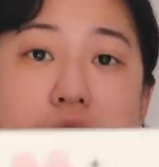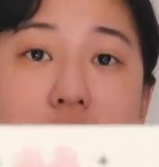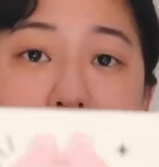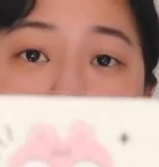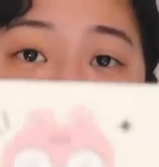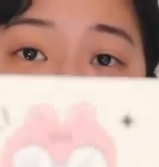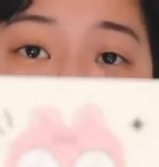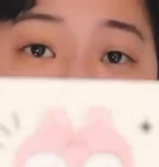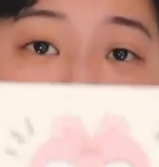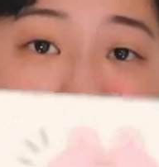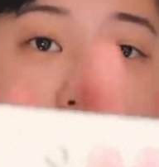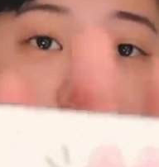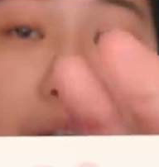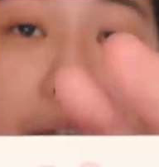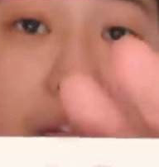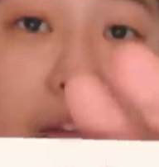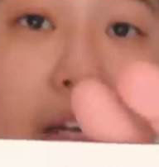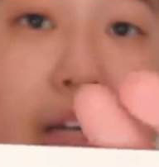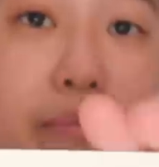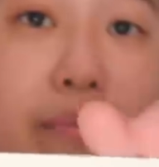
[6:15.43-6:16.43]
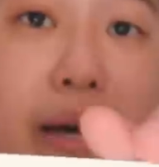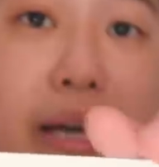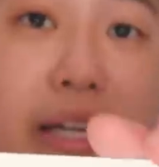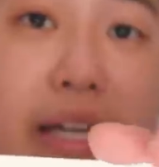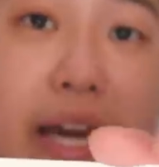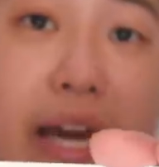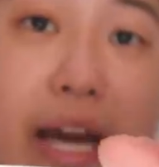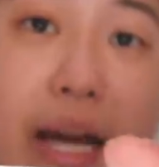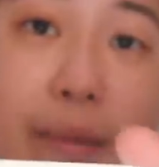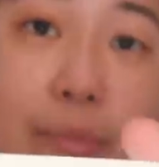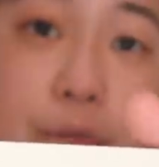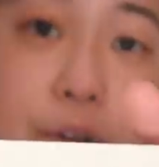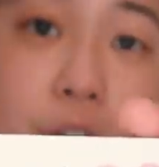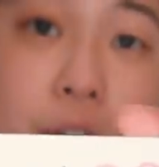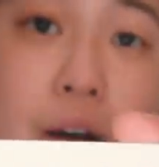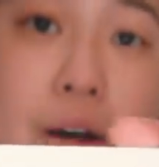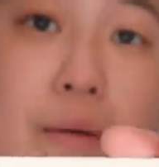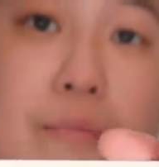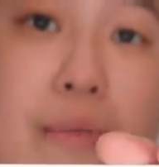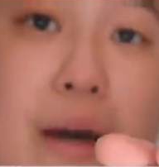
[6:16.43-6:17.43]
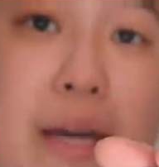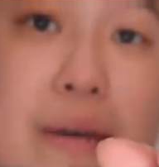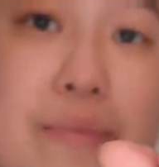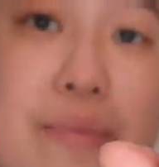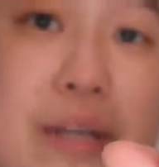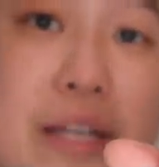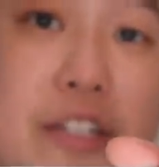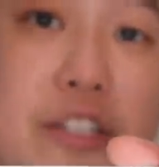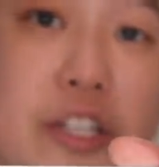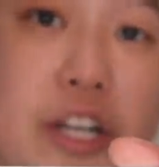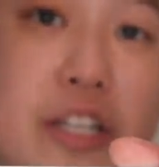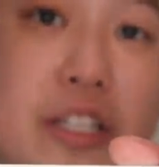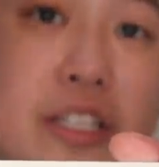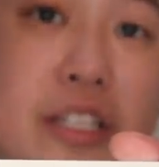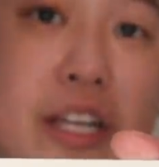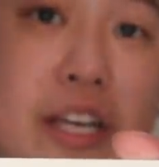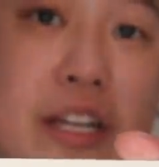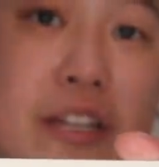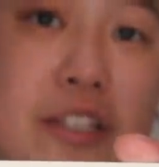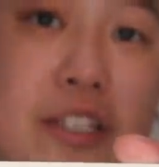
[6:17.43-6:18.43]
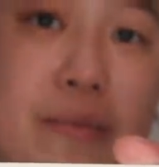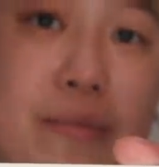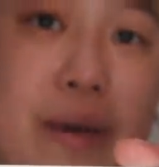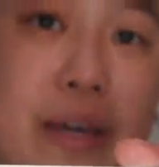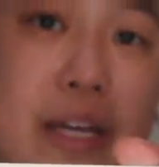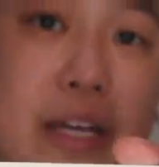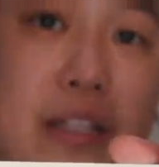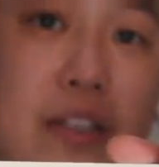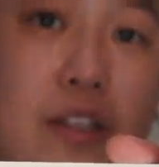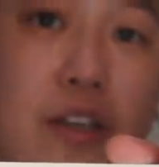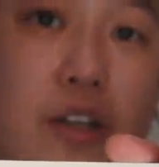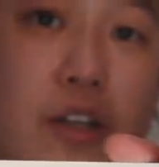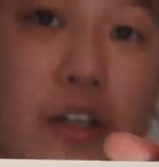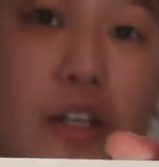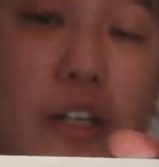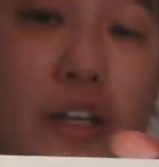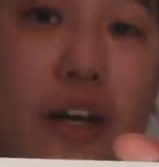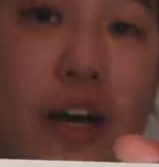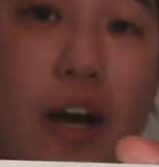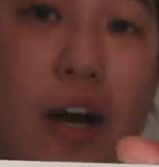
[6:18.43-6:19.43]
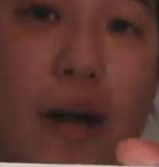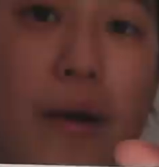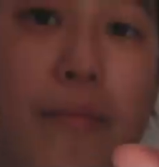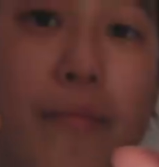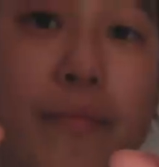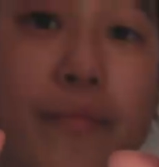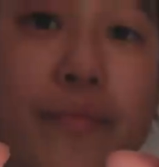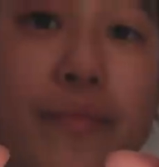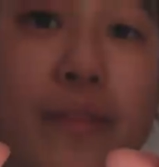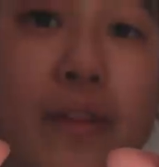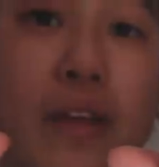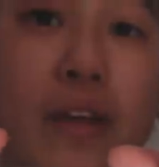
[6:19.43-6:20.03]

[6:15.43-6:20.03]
Look, I feel like my camera might be adjusting to make it look um,